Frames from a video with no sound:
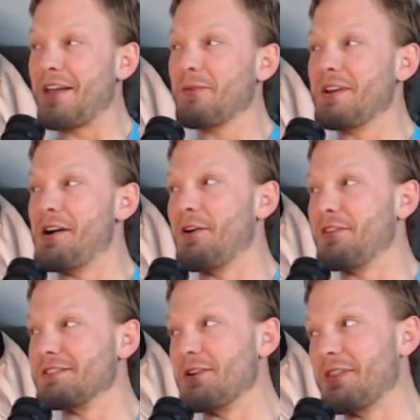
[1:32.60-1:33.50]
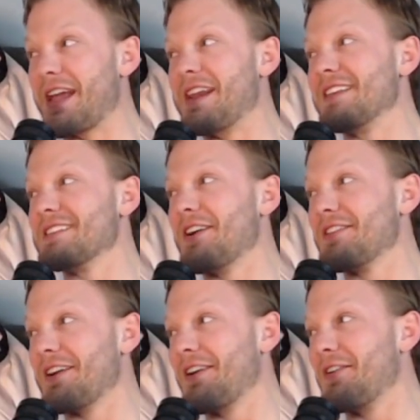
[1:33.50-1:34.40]
we know there's no ladies out
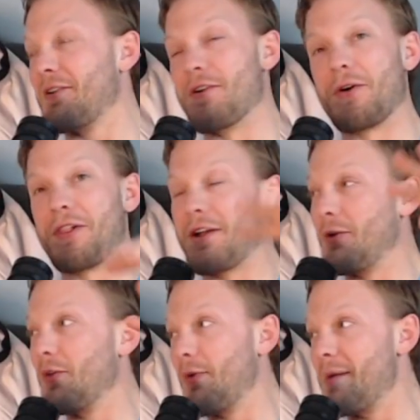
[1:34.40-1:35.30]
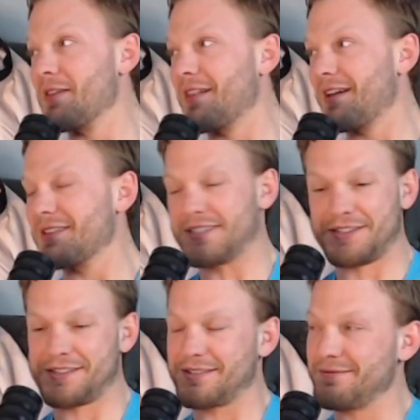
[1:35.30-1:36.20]
there or no like old women, like let's
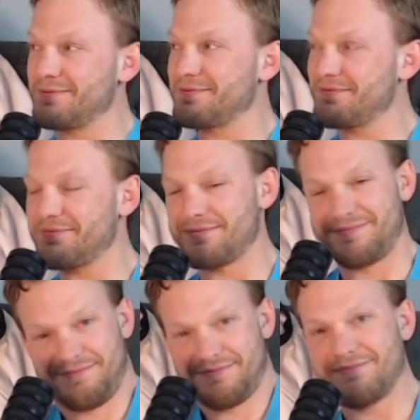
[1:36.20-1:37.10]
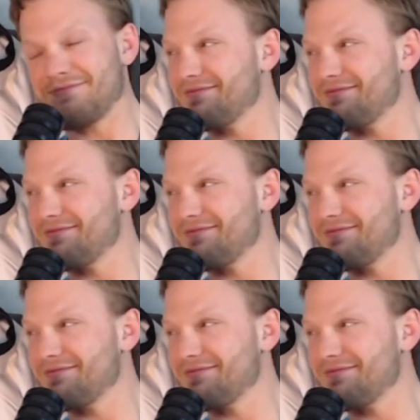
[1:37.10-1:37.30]
just nope.